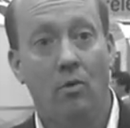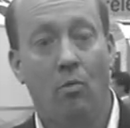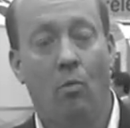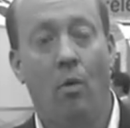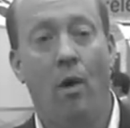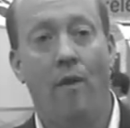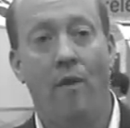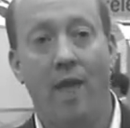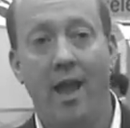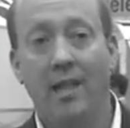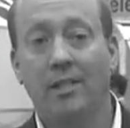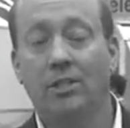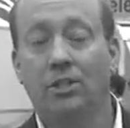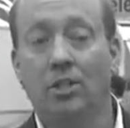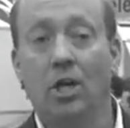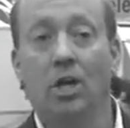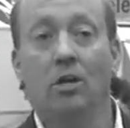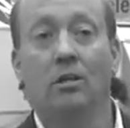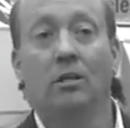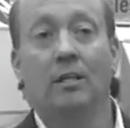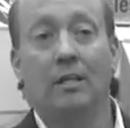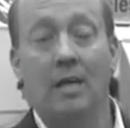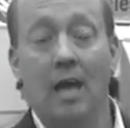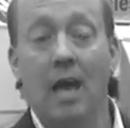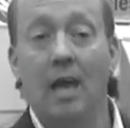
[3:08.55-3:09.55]
When they
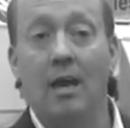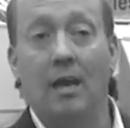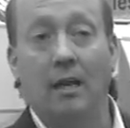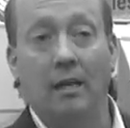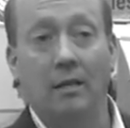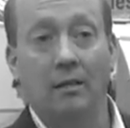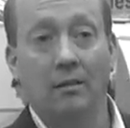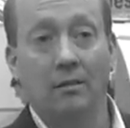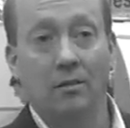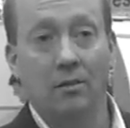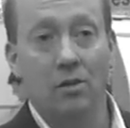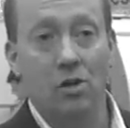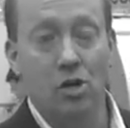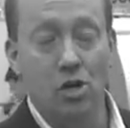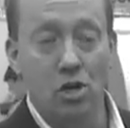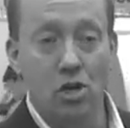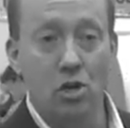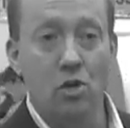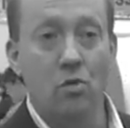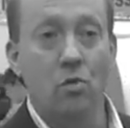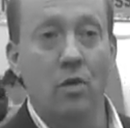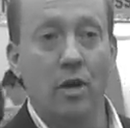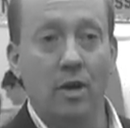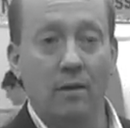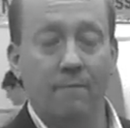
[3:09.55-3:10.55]
start getting
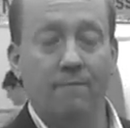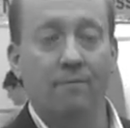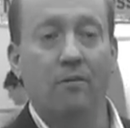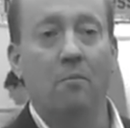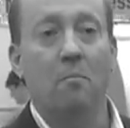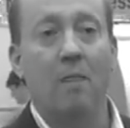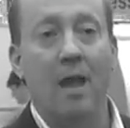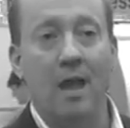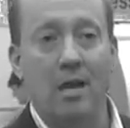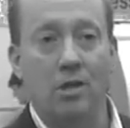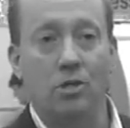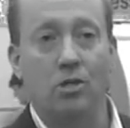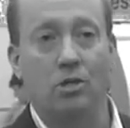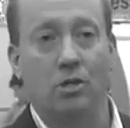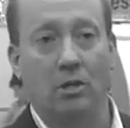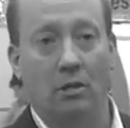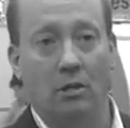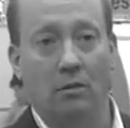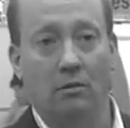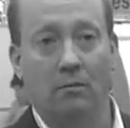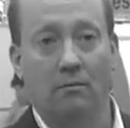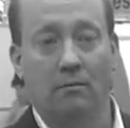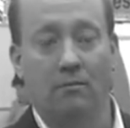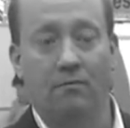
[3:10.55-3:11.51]
new information